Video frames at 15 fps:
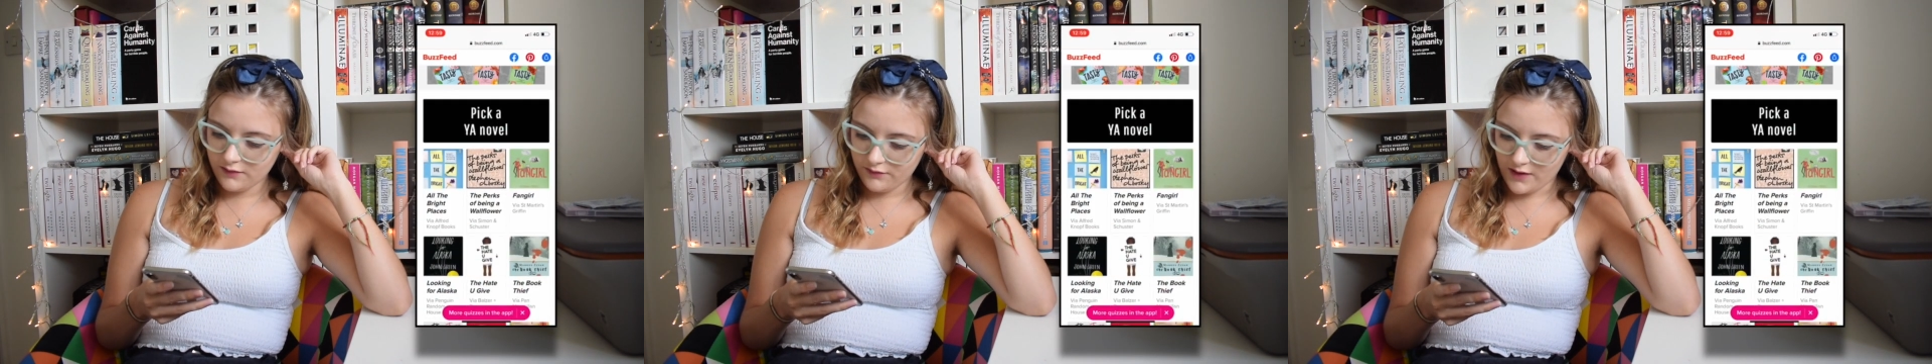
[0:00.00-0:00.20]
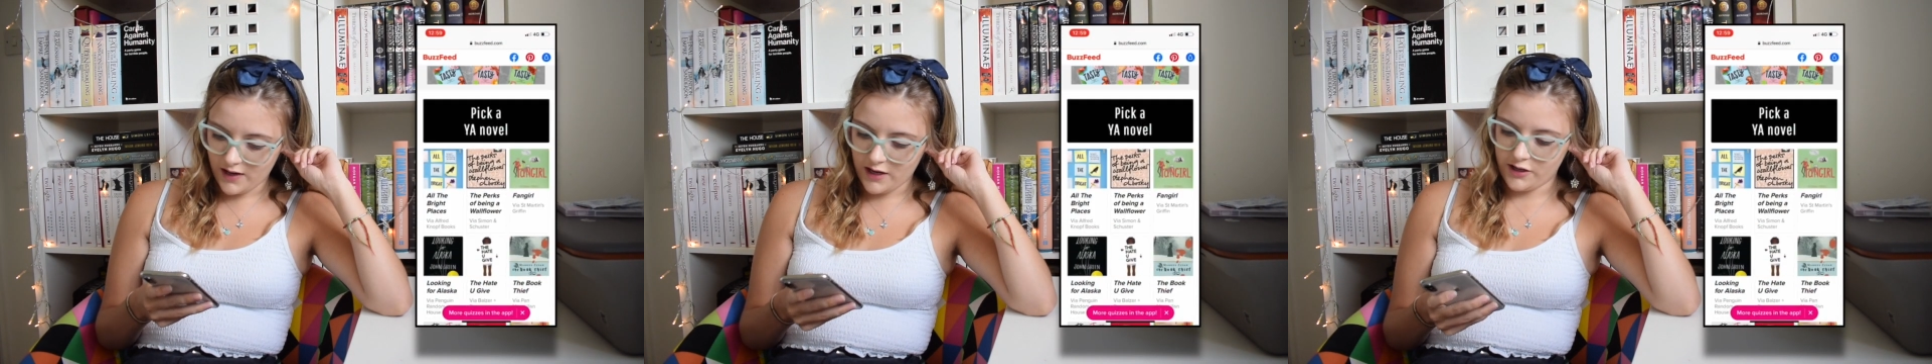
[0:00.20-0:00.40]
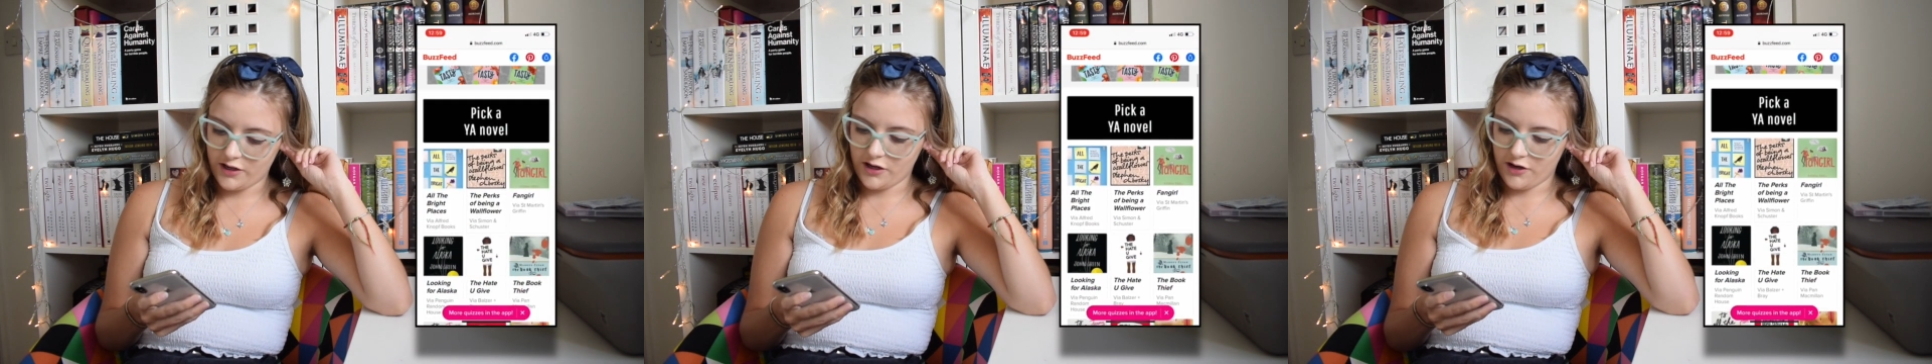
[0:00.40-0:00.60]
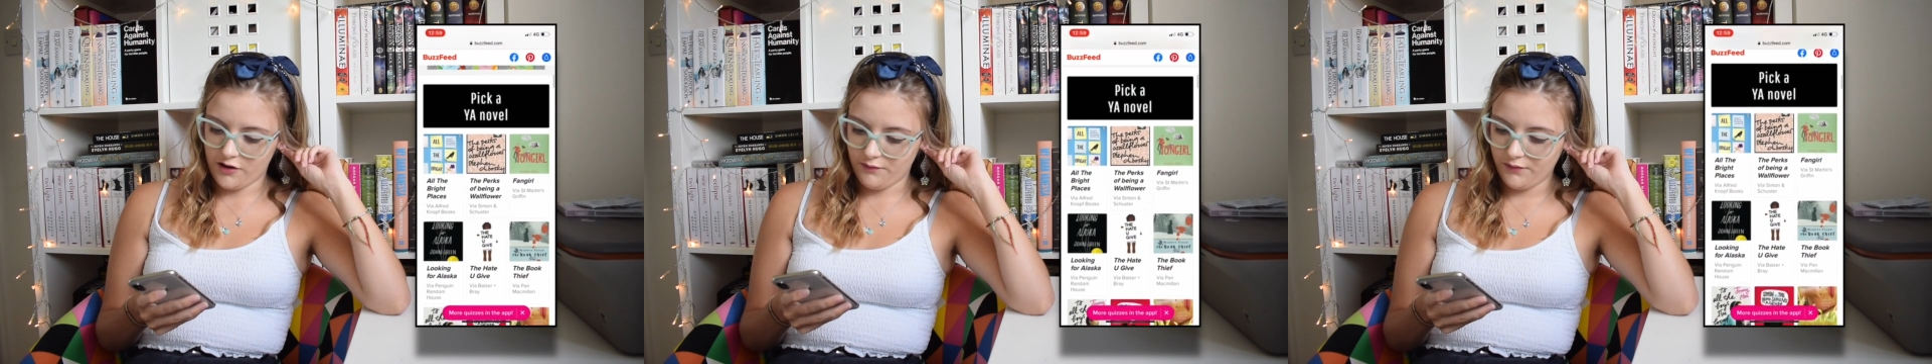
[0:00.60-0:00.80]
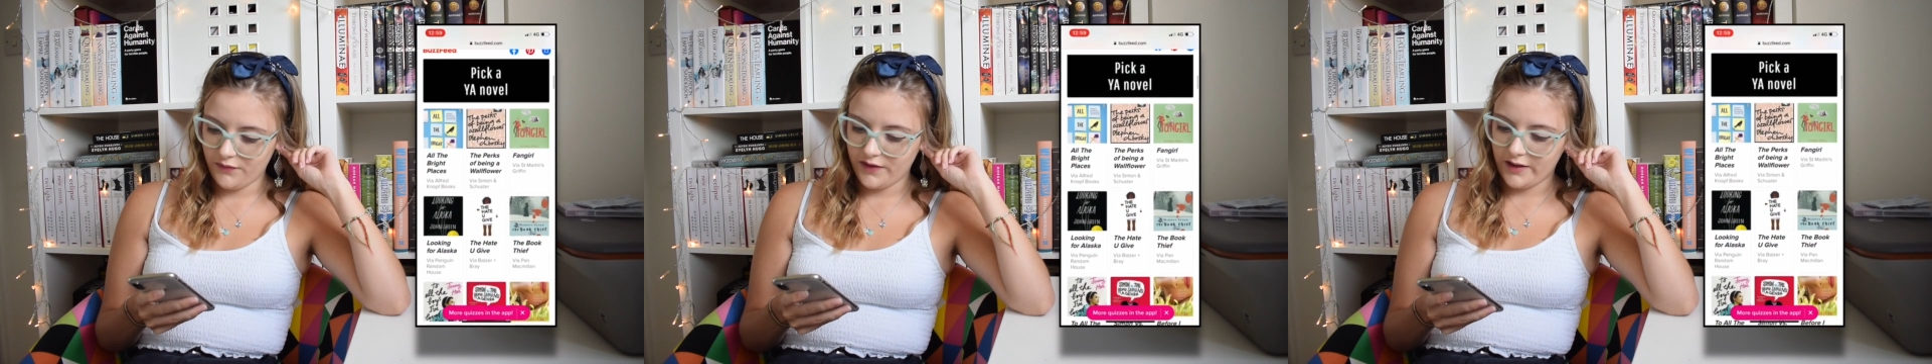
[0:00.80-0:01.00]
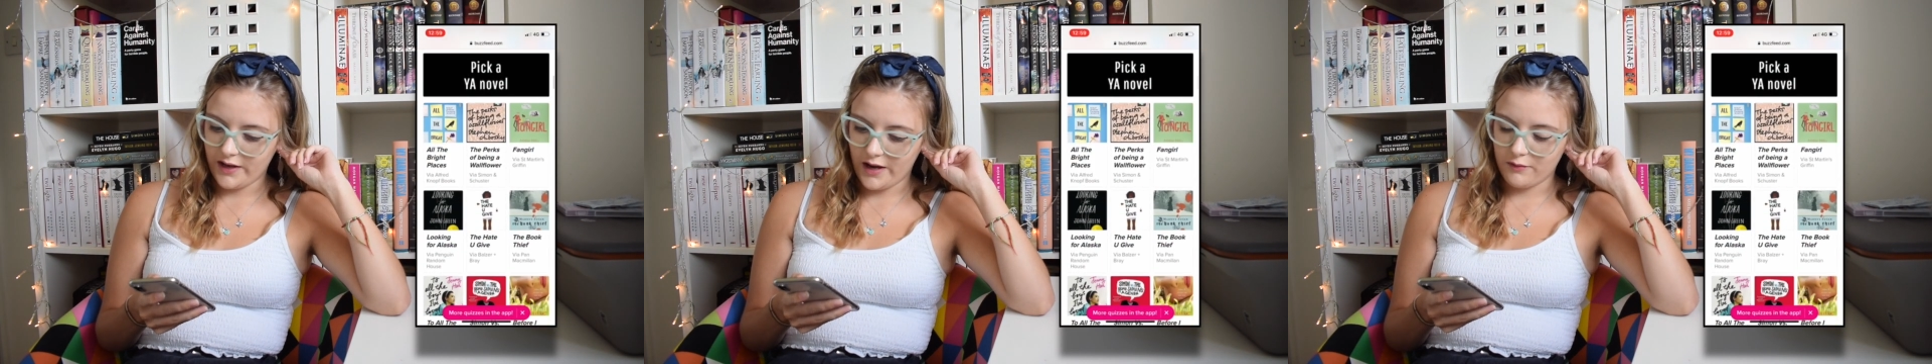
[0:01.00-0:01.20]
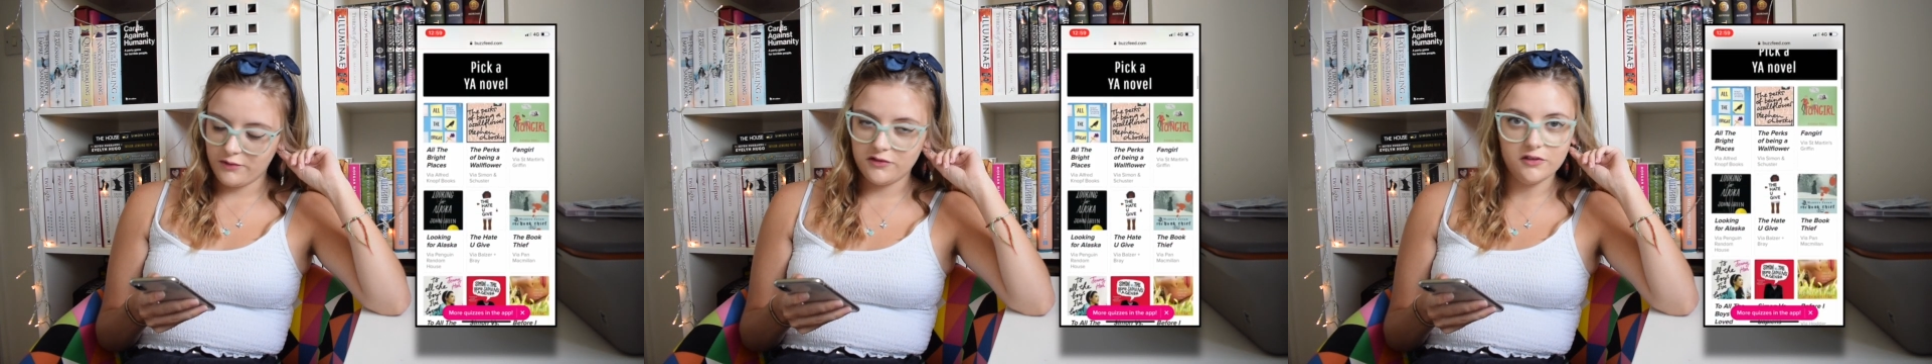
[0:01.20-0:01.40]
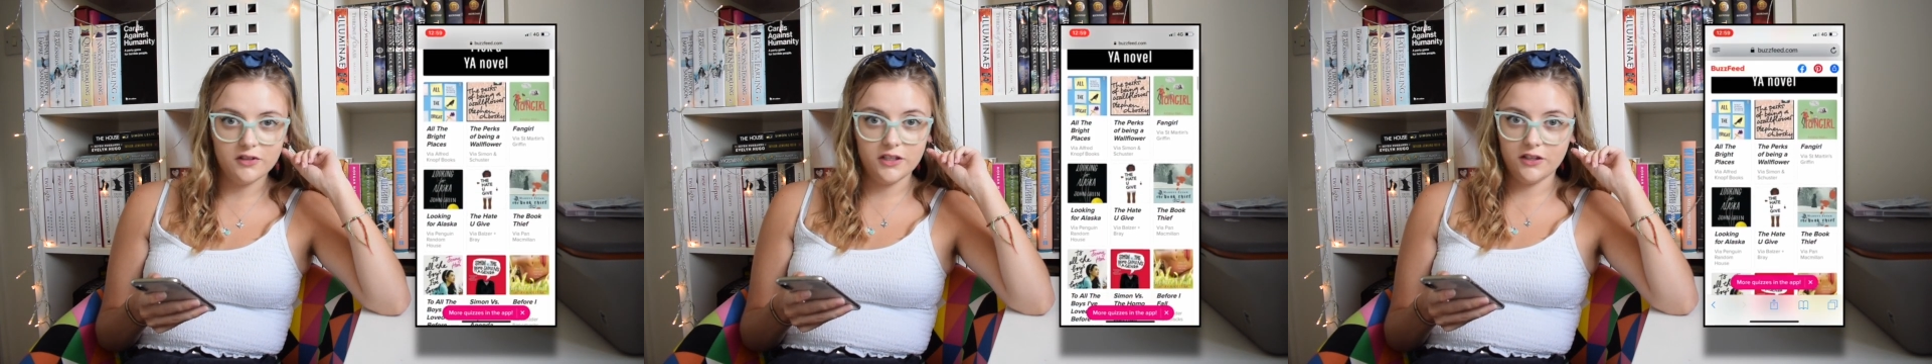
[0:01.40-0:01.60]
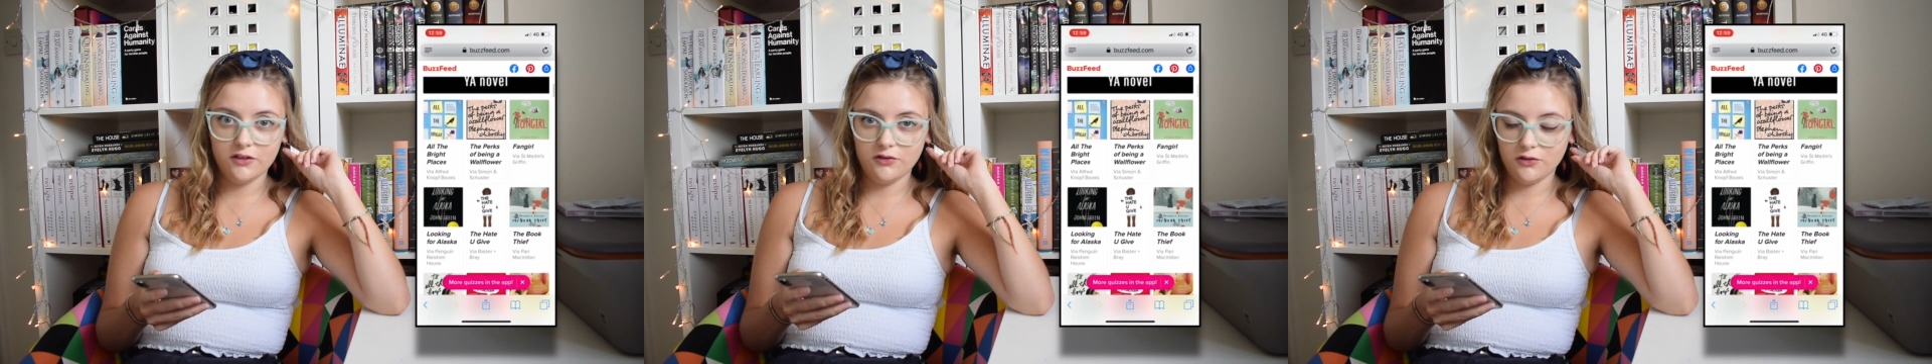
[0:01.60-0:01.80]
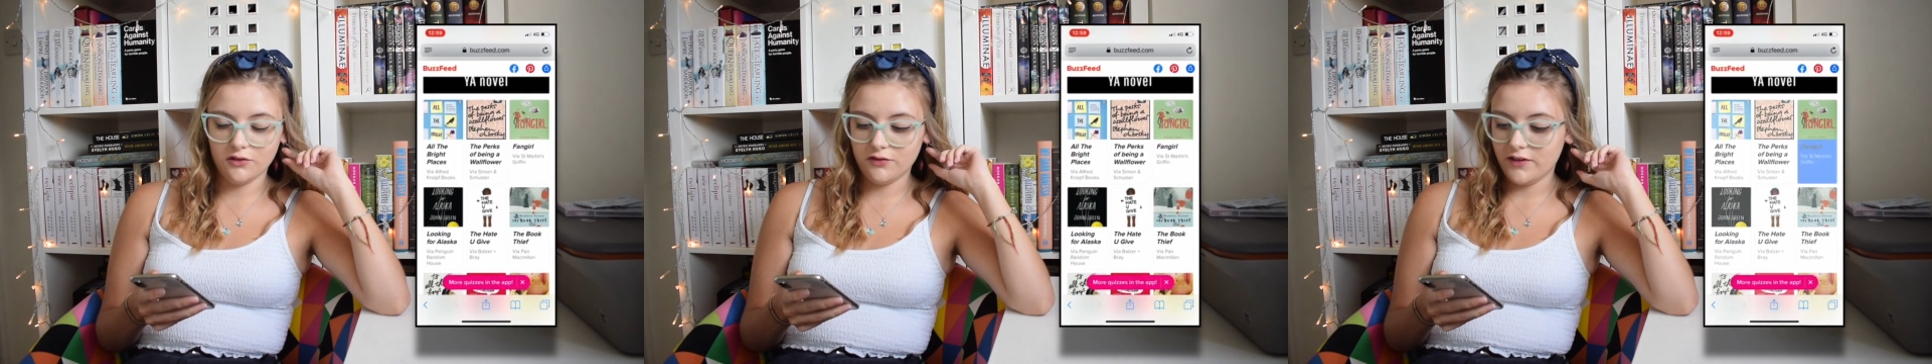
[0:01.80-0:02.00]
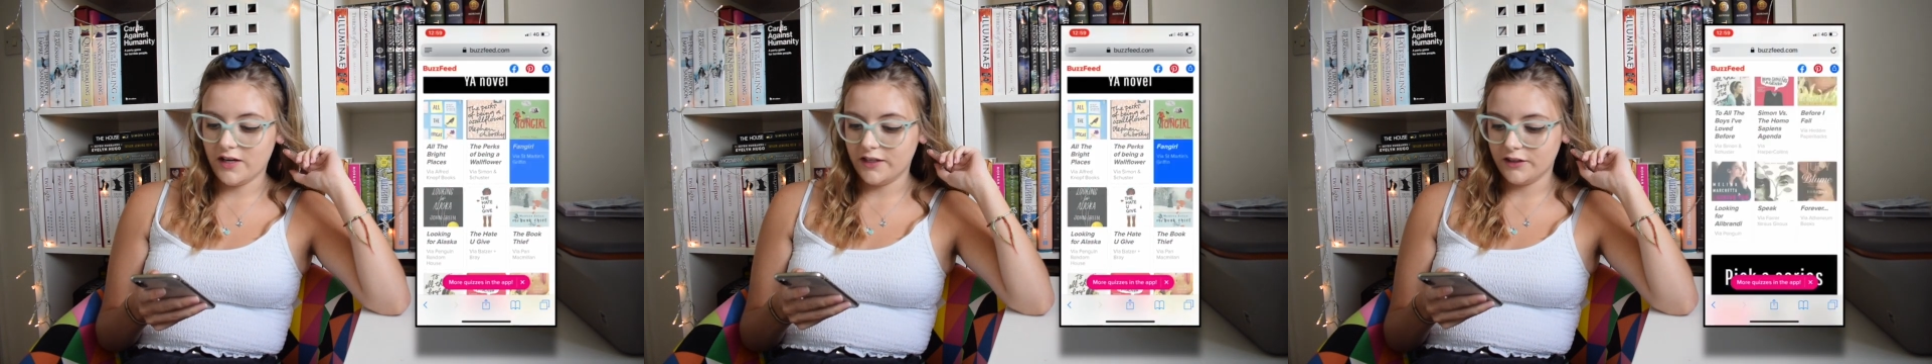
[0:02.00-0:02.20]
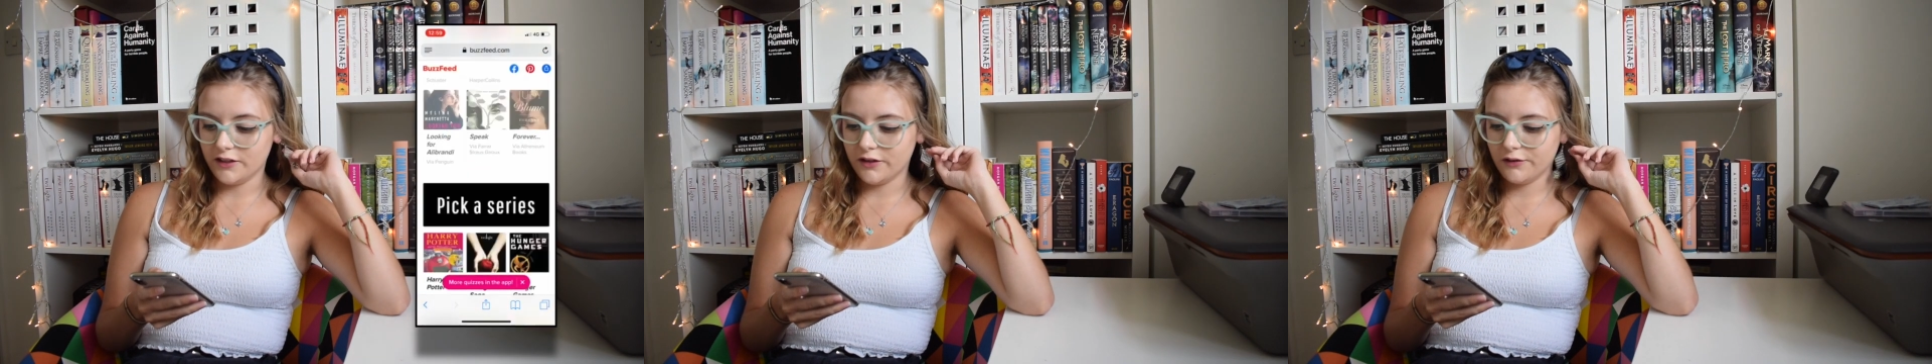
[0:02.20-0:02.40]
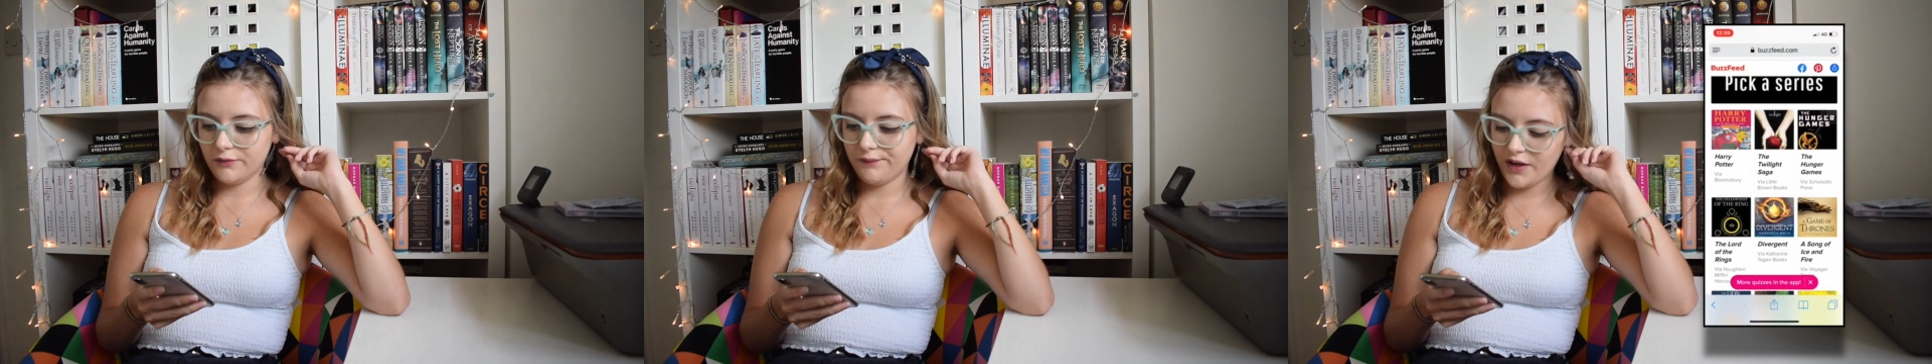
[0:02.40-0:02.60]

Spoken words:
Fangirl. Absolutely adore Fangirl.